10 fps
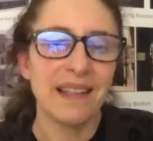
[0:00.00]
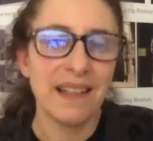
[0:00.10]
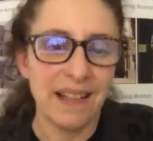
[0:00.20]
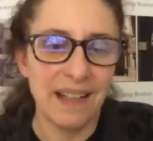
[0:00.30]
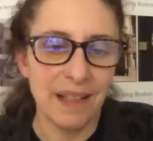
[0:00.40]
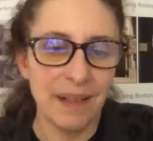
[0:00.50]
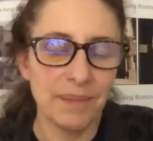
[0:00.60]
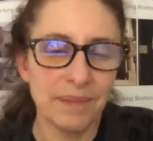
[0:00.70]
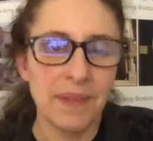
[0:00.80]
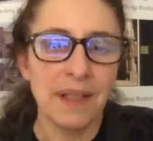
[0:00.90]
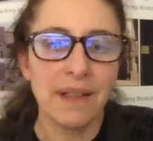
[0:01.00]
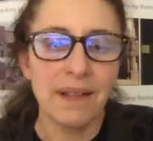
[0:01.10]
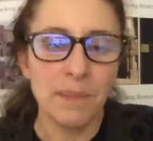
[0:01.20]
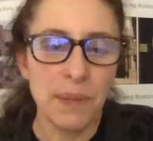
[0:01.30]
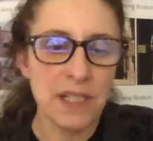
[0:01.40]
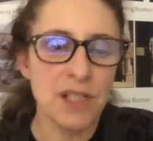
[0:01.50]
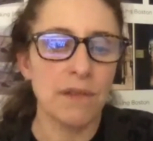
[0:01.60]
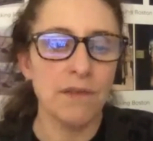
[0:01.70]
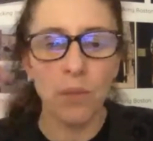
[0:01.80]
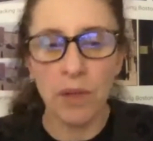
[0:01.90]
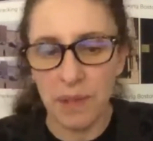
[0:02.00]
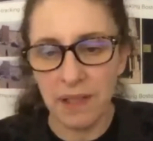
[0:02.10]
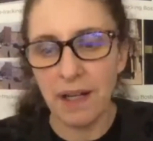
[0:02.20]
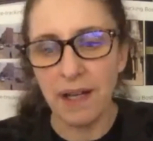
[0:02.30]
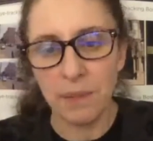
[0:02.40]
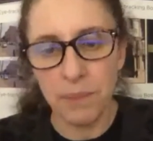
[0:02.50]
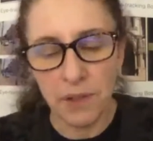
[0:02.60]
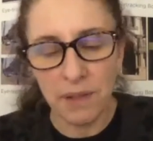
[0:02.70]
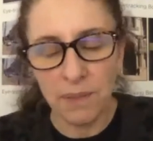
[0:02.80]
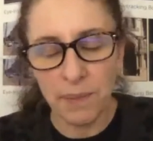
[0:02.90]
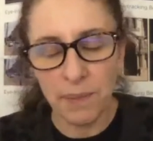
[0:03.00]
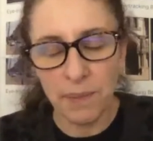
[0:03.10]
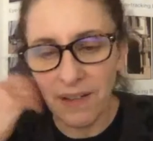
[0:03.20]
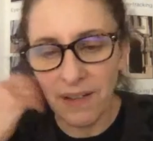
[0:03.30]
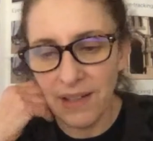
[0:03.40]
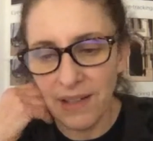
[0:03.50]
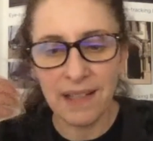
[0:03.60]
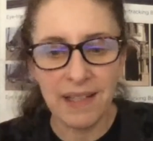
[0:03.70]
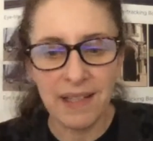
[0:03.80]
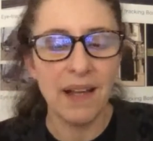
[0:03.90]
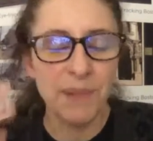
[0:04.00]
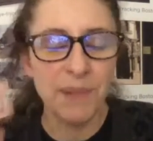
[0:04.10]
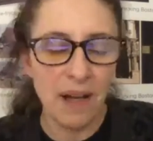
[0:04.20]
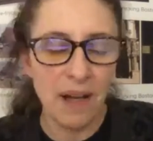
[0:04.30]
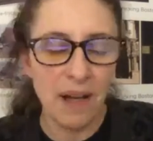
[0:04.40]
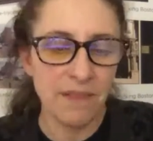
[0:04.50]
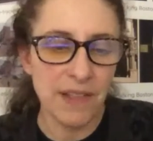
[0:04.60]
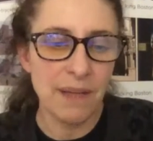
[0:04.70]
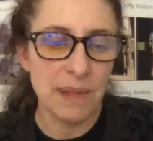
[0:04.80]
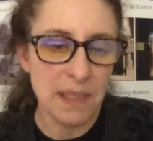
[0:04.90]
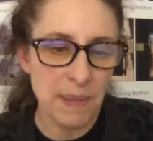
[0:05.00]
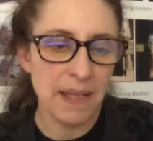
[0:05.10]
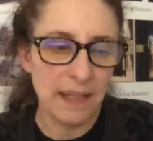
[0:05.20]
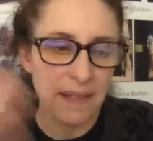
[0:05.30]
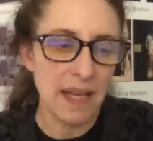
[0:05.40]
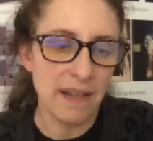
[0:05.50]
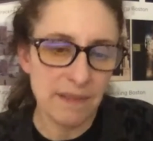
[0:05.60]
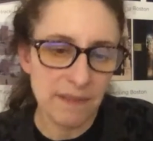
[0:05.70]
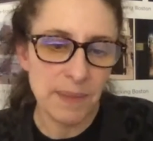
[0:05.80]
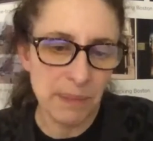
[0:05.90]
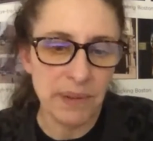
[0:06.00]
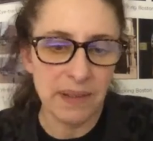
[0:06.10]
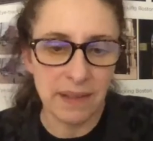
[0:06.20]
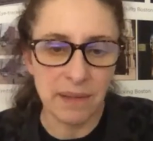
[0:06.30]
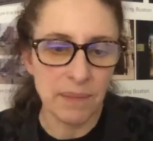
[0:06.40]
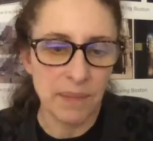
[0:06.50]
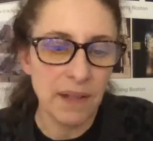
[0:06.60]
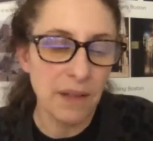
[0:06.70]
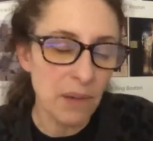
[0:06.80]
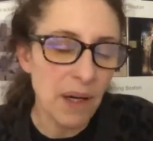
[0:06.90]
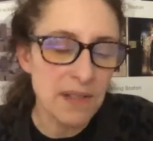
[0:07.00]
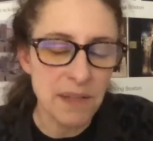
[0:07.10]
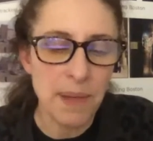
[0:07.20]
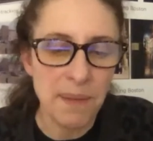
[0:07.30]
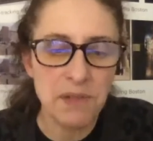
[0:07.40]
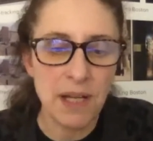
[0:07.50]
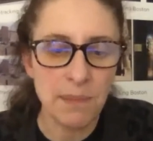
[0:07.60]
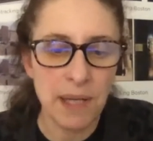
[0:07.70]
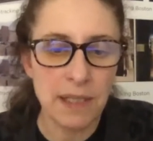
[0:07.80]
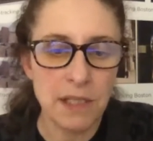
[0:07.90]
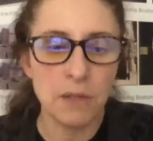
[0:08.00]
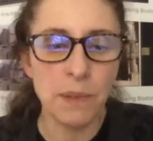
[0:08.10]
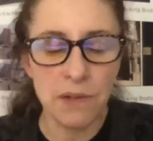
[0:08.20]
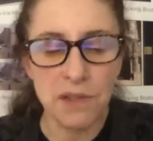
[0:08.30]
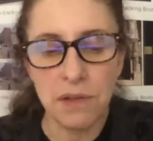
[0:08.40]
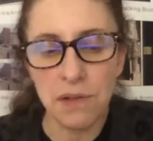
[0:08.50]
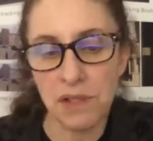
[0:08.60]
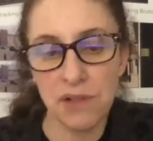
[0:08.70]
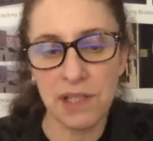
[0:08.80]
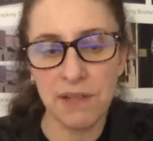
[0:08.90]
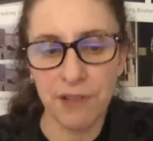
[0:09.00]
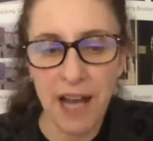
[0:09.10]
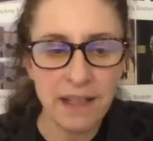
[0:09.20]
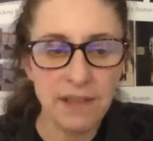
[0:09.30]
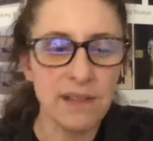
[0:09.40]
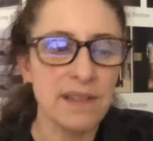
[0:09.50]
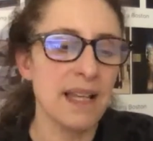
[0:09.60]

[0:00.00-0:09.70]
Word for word: Um, the picture of the woman on the book by Eric Kandel. I mean, often famous paintings have people in them, although there are some abstract paintings too, but those, those are usually fractals.